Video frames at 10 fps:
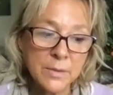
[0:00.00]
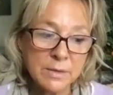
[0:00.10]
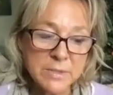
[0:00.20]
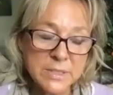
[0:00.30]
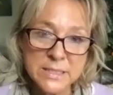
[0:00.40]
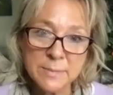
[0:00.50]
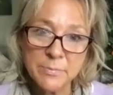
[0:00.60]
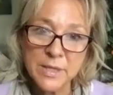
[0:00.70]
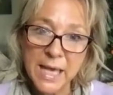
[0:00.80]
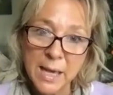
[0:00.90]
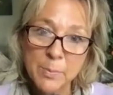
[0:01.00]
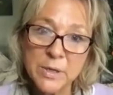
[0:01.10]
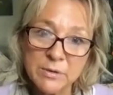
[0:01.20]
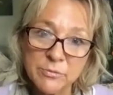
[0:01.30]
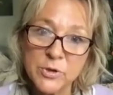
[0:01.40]
there is something
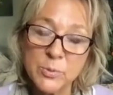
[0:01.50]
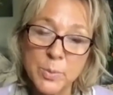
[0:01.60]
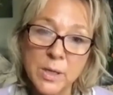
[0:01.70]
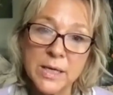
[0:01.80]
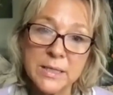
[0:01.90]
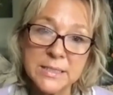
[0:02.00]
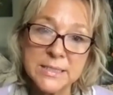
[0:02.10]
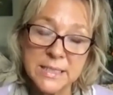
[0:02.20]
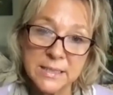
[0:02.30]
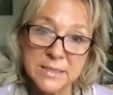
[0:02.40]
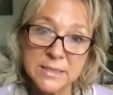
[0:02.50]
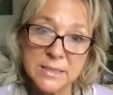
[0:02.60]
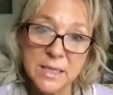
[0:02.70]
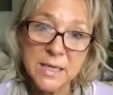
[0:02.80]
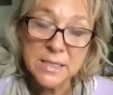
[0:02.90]
happening for you behind the scenes.
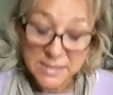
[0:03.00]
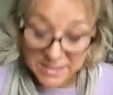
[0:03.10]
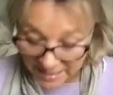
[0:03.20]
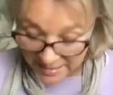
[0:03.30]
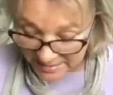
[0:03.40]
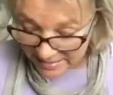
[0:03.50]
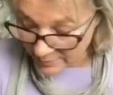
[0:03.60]
So that's the